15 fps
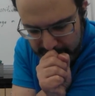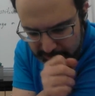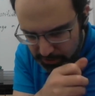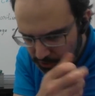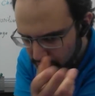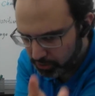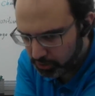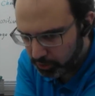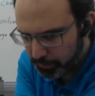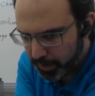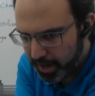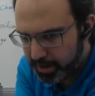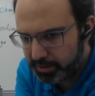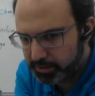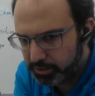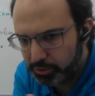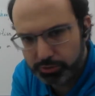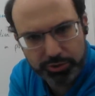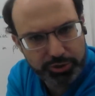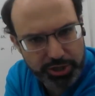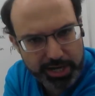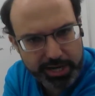You could look back, you
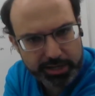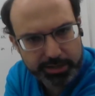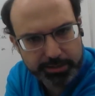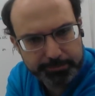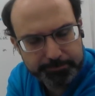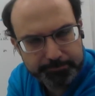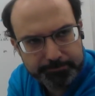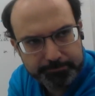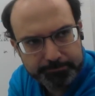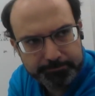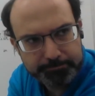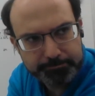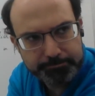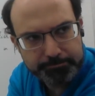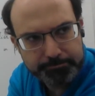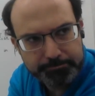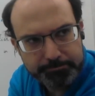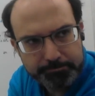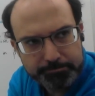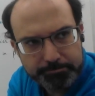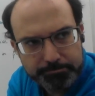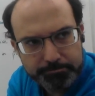could check.
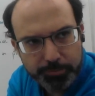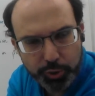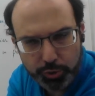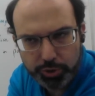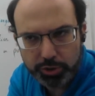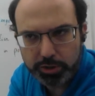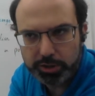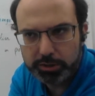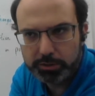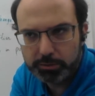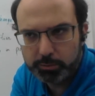You could.